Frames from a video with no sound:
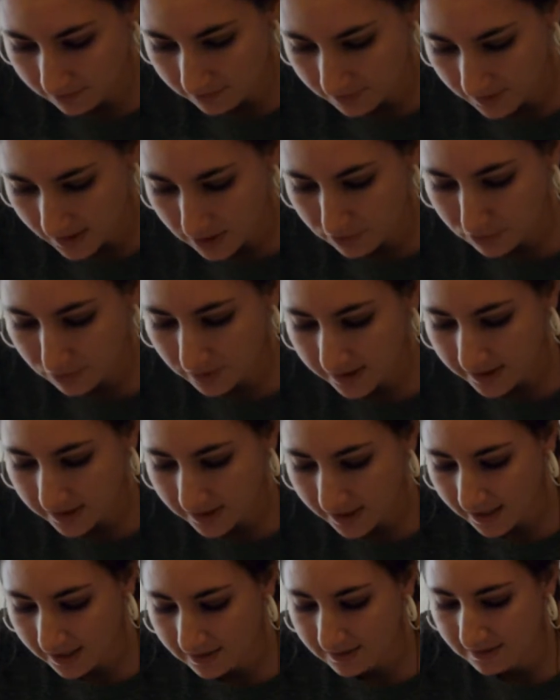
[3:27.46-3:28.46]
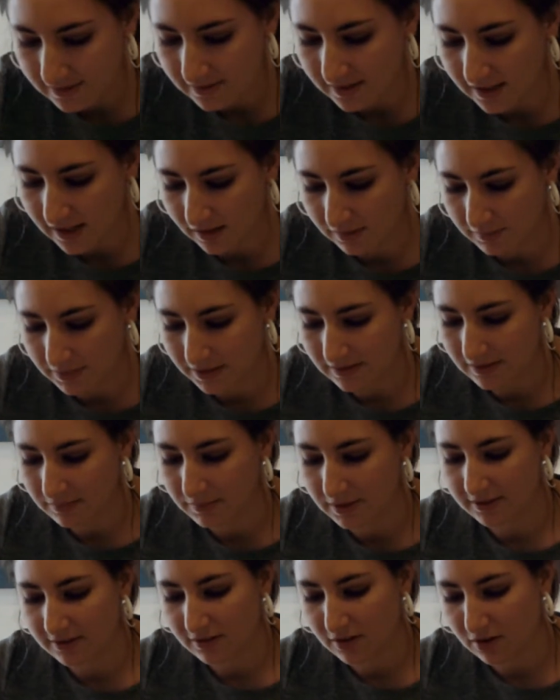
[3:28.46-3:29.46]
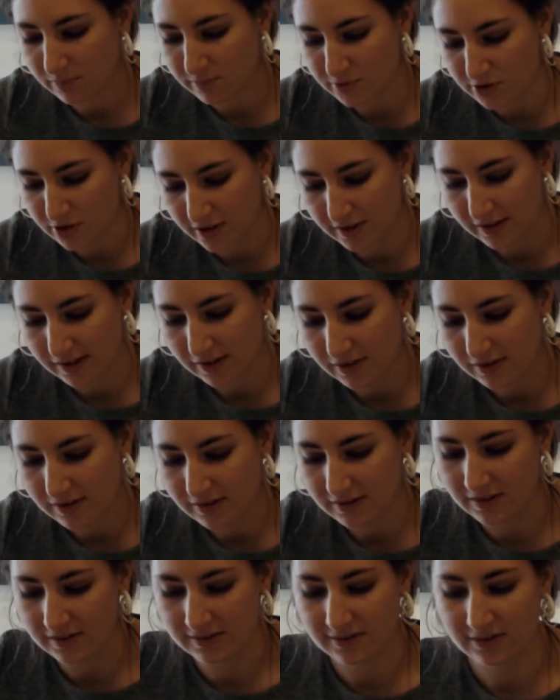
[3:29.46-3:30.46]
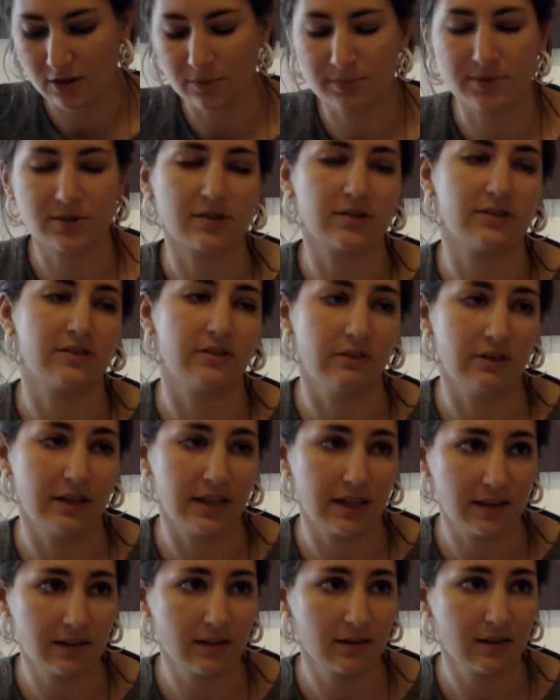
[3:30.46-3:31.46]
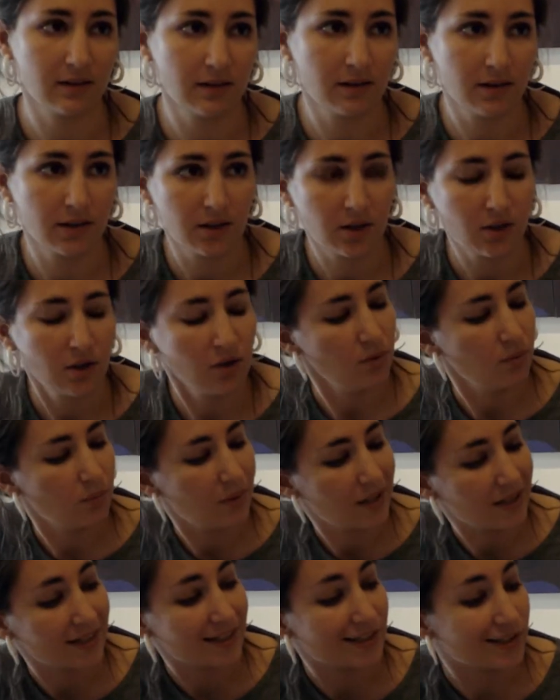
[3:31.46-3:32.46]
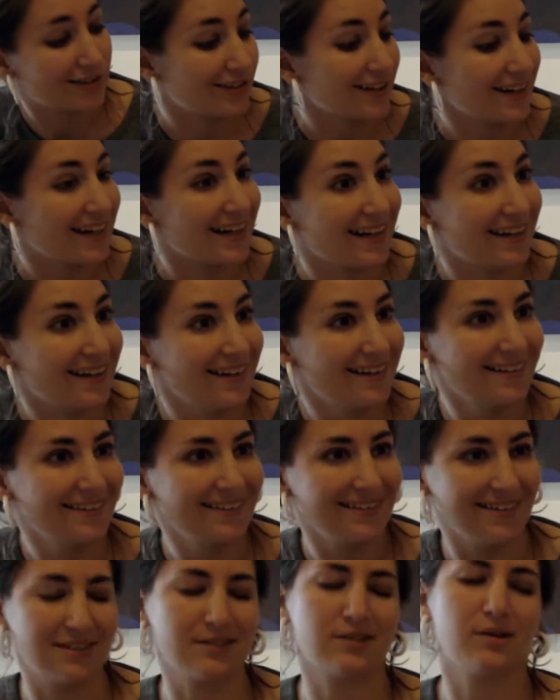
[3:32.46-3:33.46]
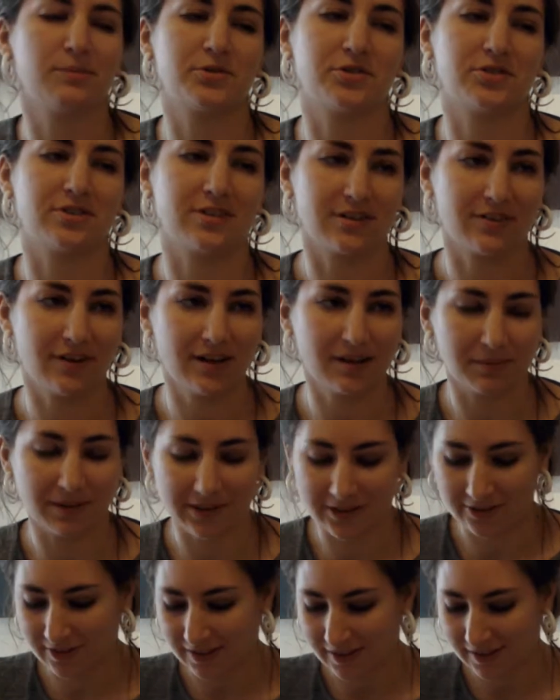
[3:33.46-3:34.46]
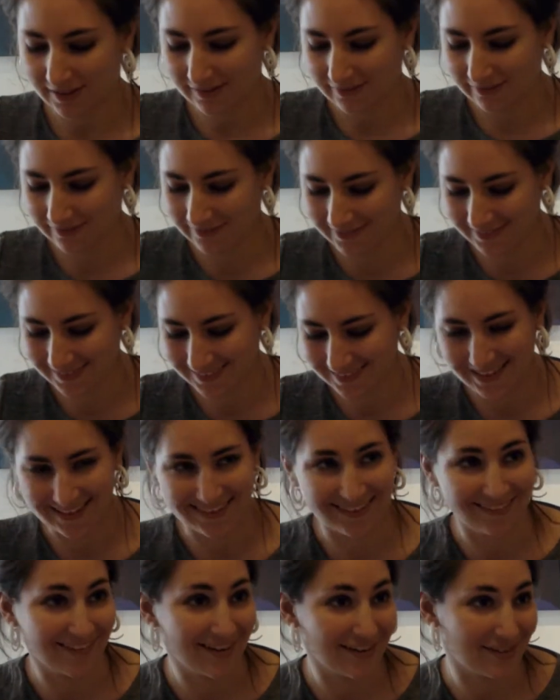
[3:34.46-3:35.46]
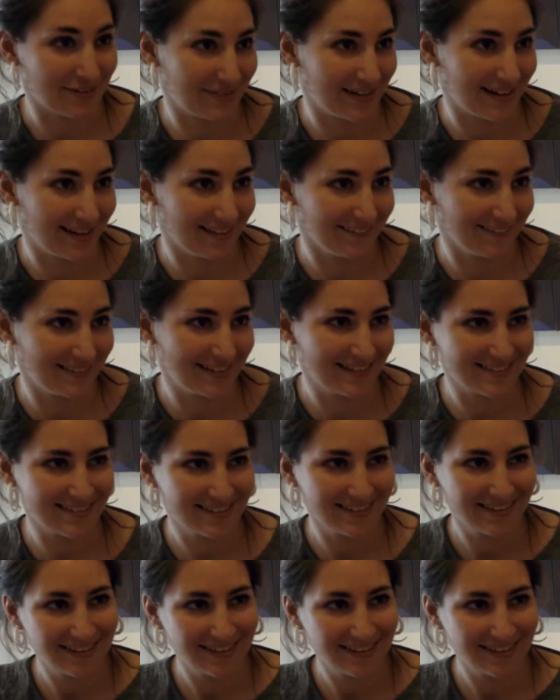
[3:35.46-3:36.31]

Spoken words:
they read, hence the elements in my sculpture, the sculpture is unique. While I agree, the sculpture is incredibly unique, and there are 3 elements,